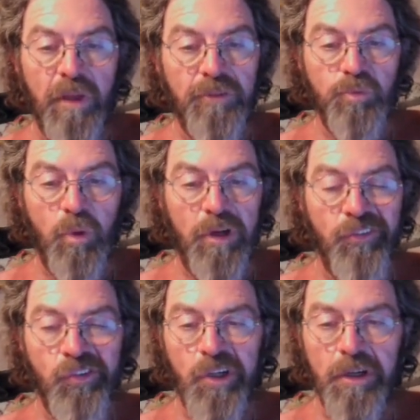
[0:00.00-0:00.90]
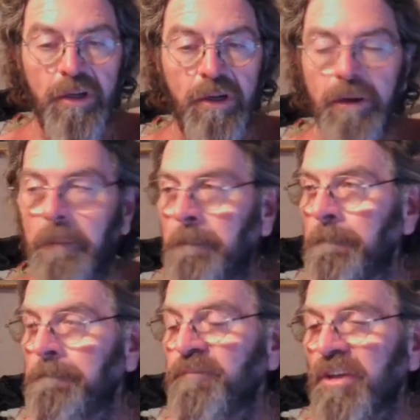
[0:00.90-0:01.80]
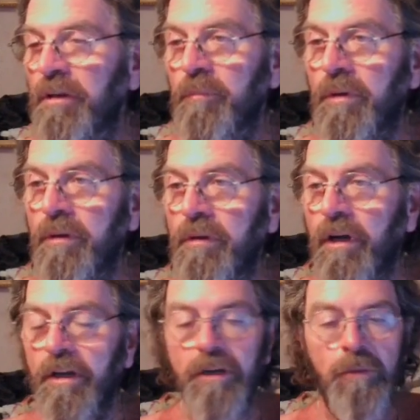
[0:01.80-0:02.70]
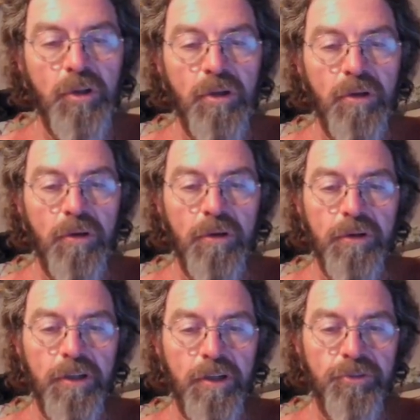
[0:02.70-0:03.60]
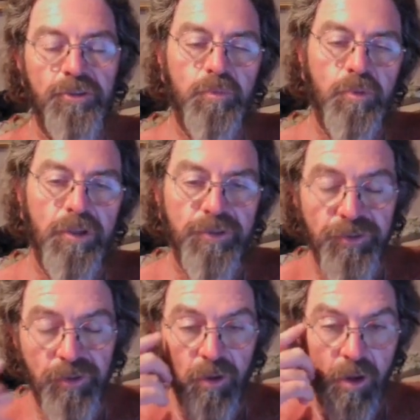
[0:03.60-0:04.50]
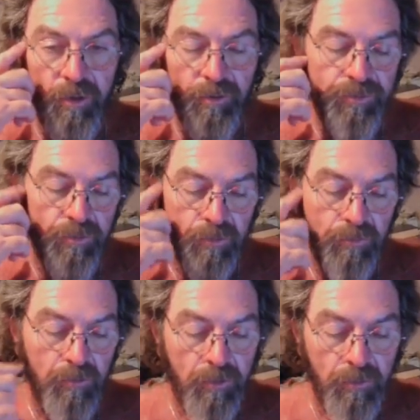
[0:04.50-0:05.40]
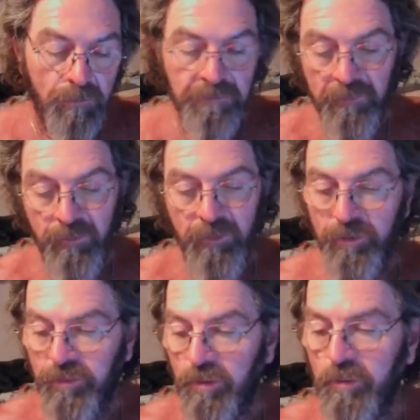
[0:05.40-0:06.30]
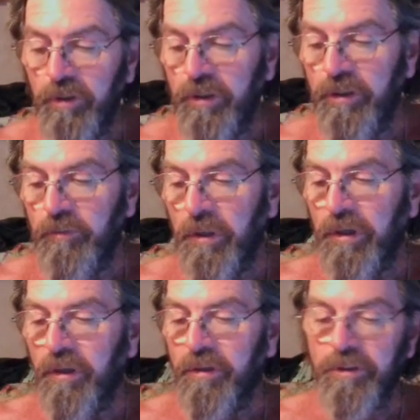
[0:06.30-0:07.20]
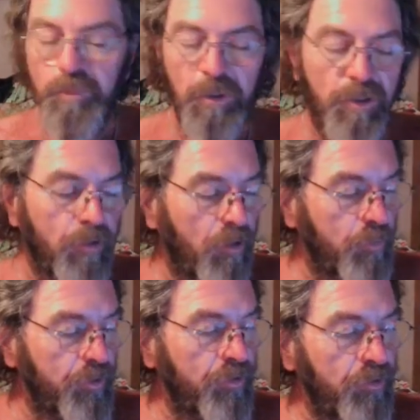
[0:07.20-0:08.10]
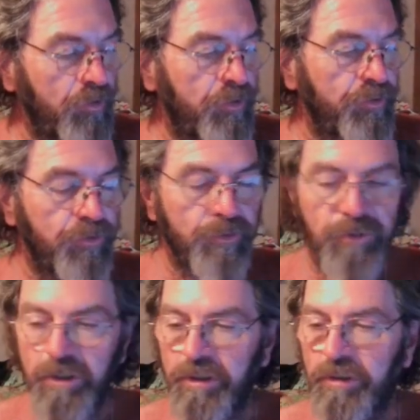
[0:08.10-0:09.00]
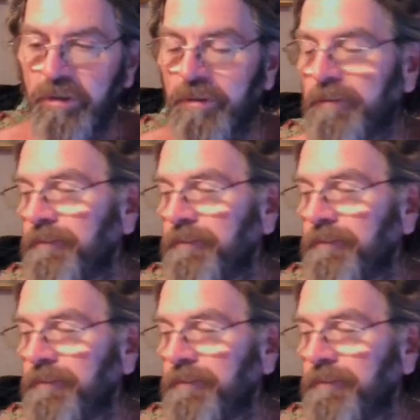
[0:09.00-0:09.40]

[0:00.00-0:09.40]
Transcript: it's wherever I am, but I am here at the end of Springs a lot, so therefore many of my unexpected opportunities are right here.